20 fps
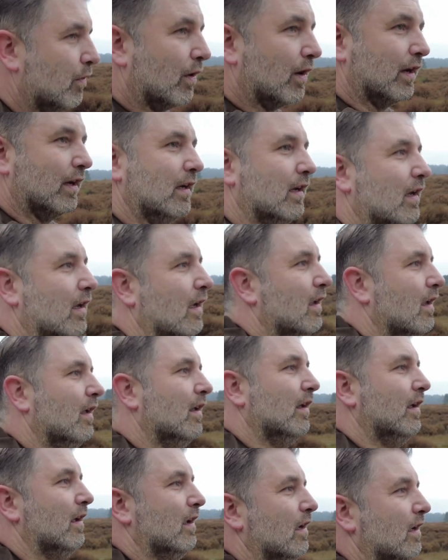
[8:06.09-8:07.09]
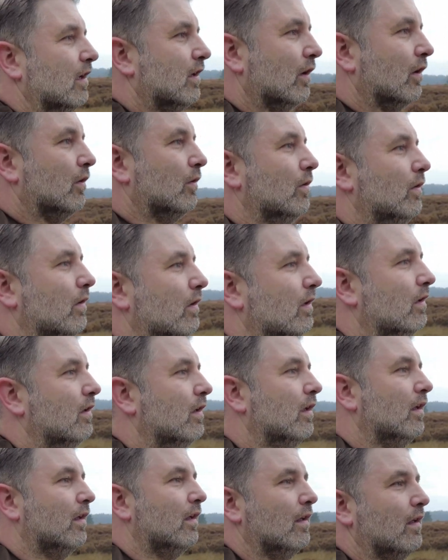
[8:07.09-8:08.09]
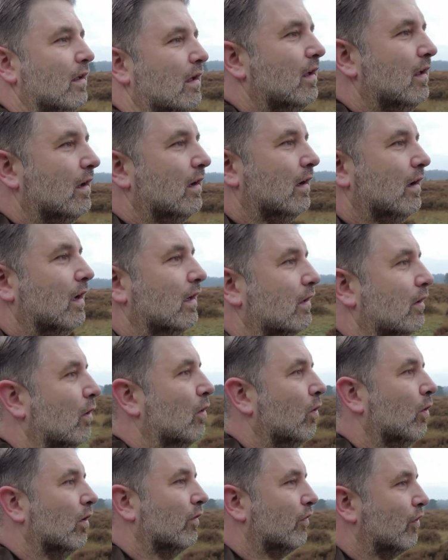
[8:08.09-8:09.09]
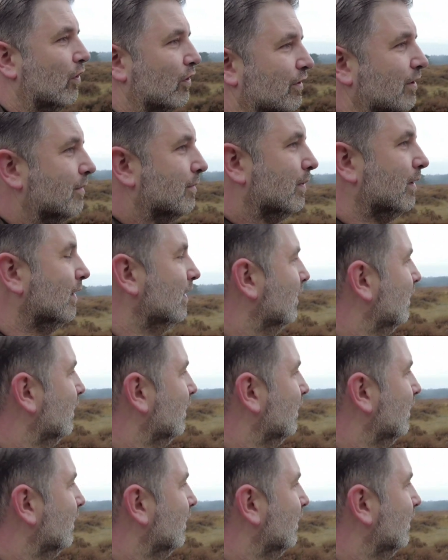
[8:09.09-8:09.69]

morning, you know, like the whole of autumn.